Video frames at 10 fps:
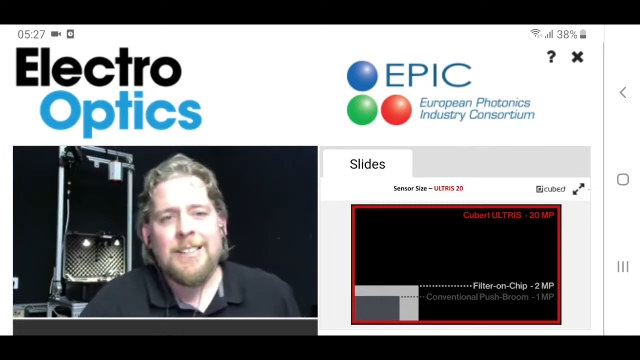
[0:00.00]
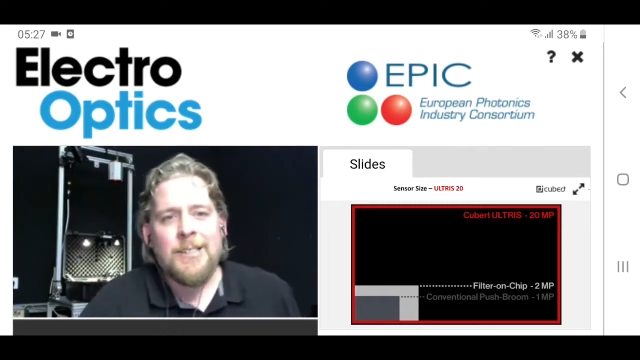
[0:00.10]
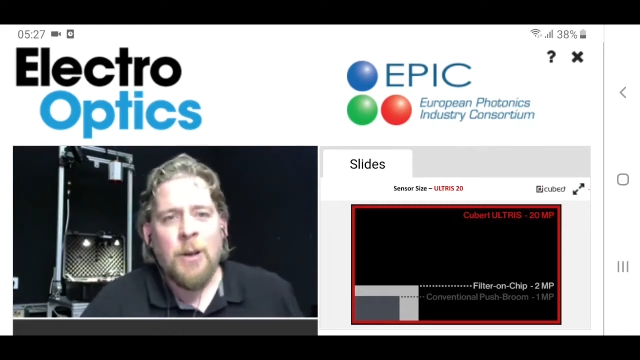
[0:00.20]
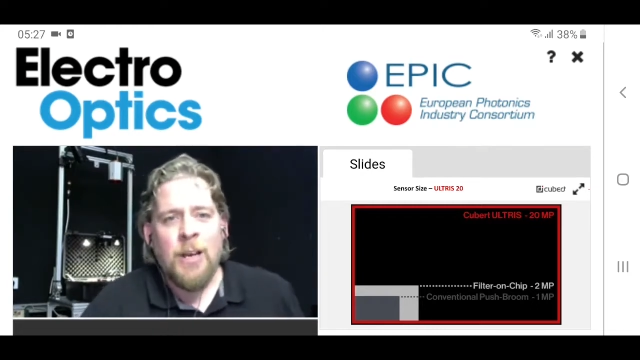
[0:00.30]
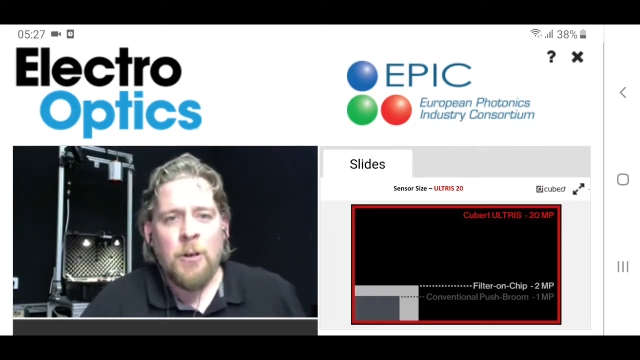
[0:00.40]

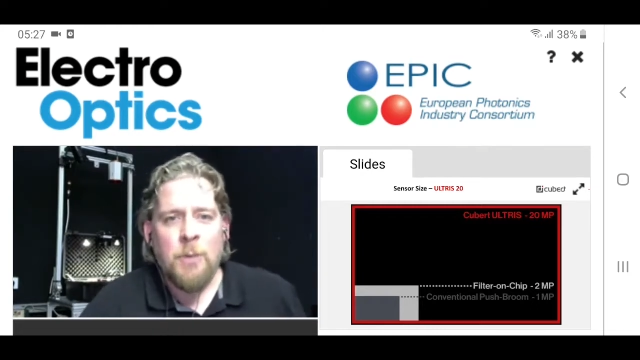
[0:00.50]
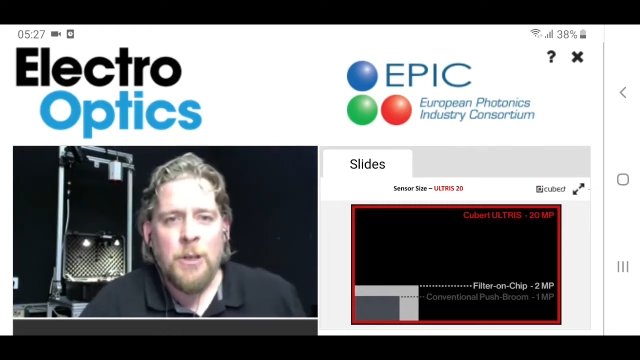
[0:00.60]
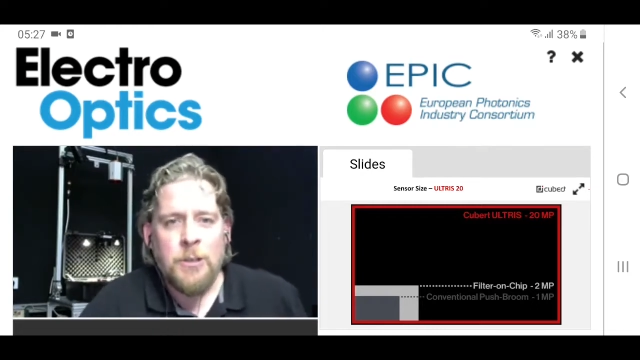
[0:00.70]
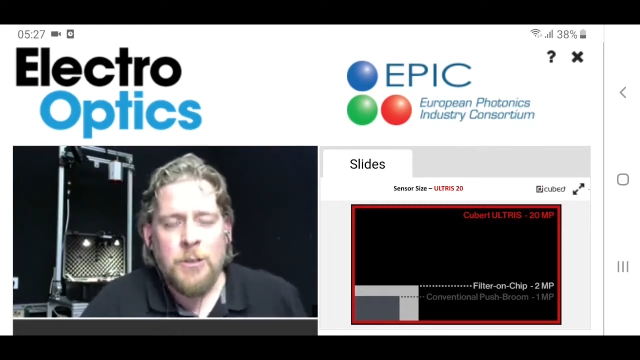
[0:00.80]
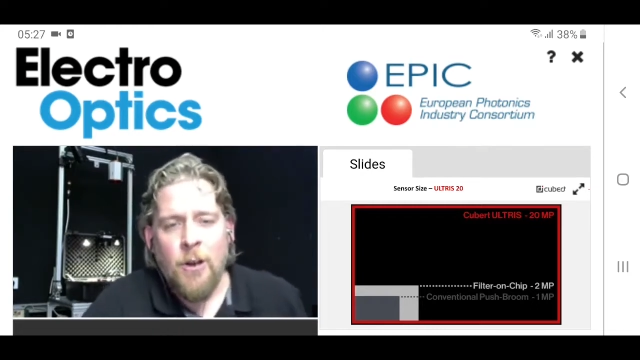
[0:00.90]
So I don't
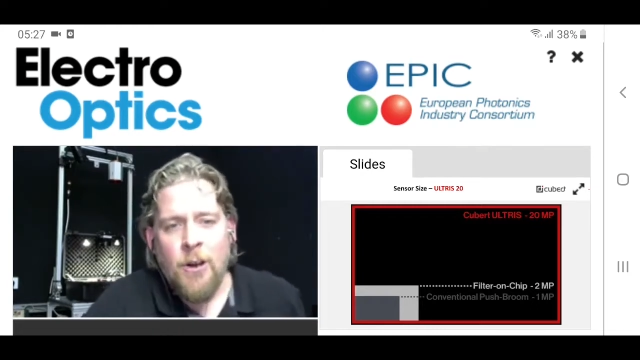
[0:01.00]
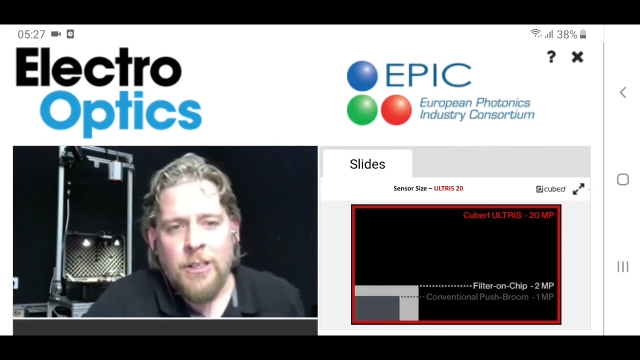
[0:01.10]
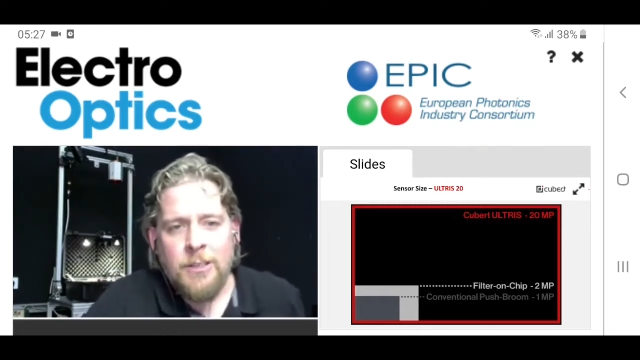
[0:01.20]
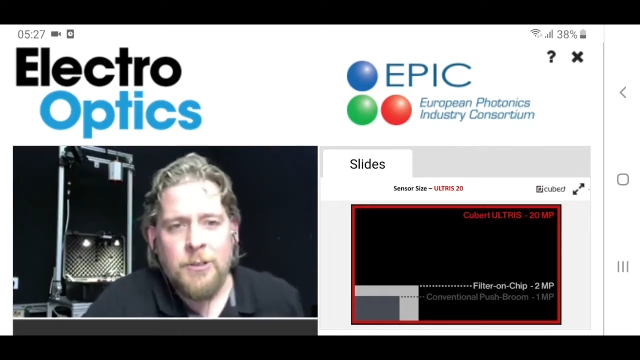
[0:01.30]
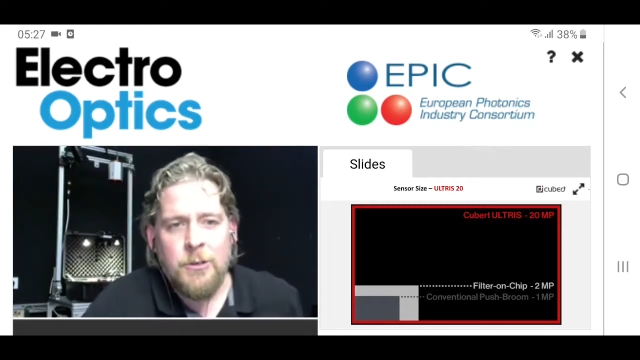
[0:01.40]
want to
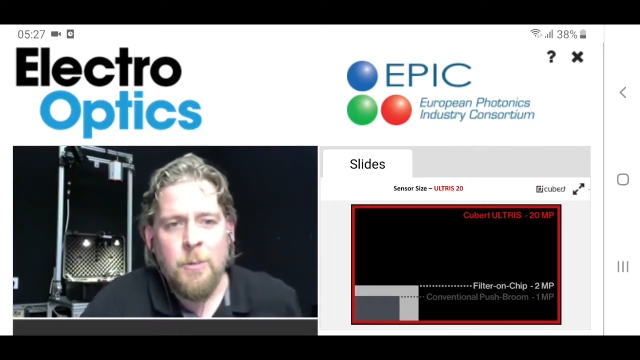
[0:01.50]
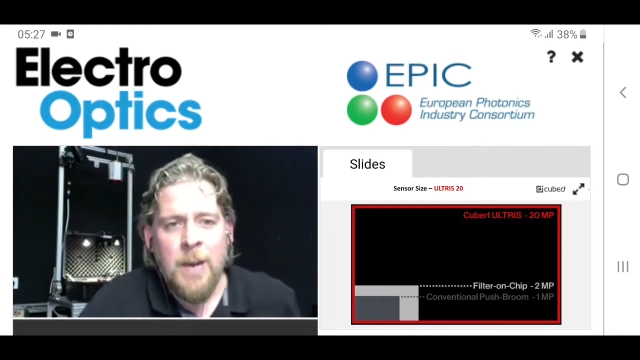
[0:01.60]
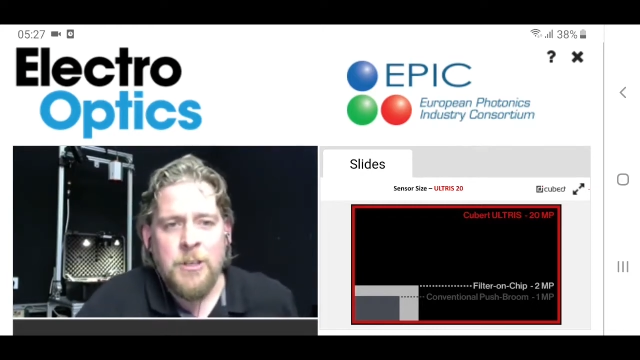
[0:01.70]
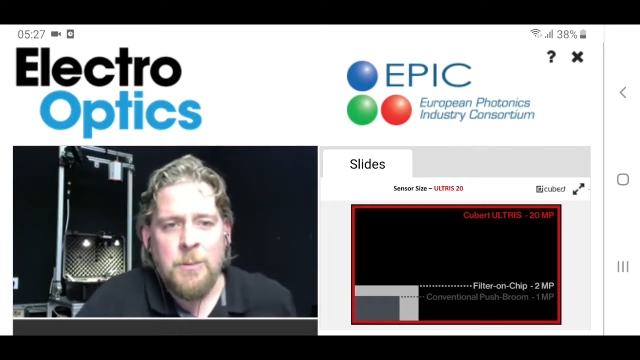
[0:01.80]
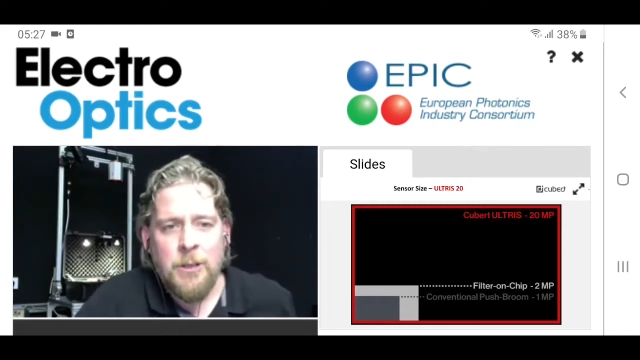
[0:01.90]
talk too
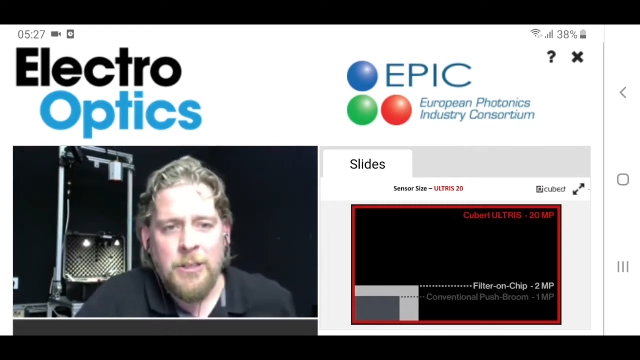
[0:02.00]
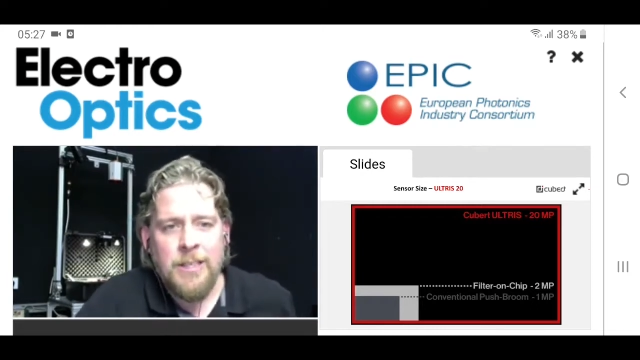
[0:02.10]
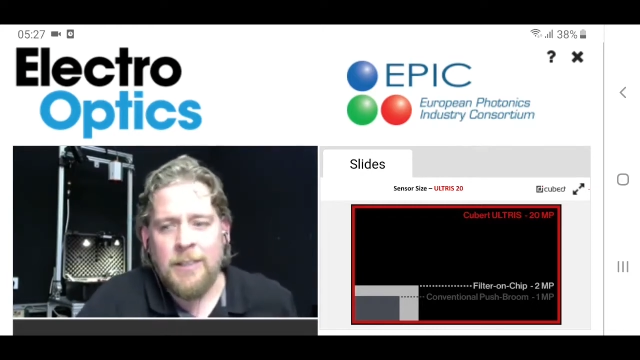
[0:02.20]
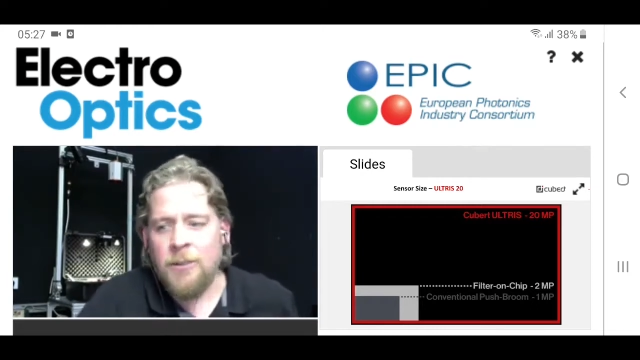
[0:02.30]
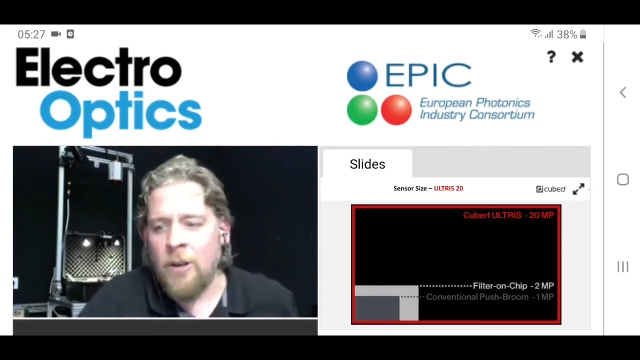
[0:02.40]
much about the
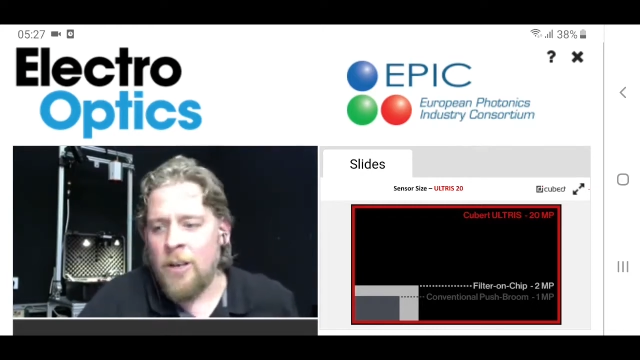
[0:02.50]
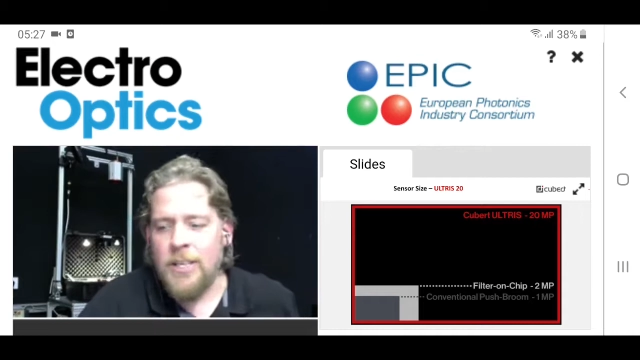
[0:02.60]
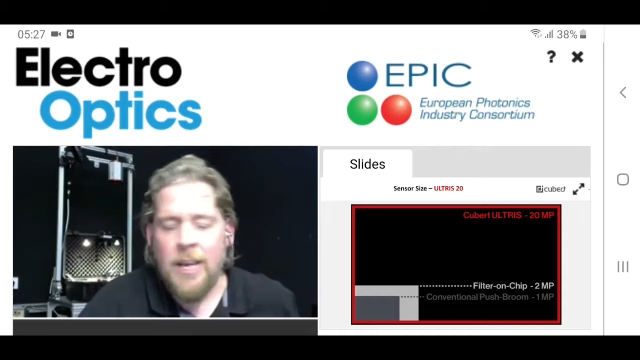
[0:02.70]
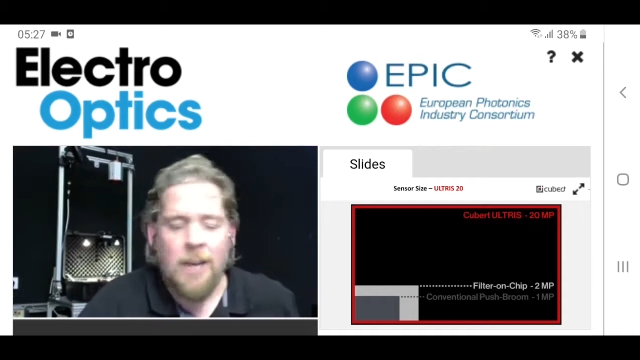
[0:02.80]
technology.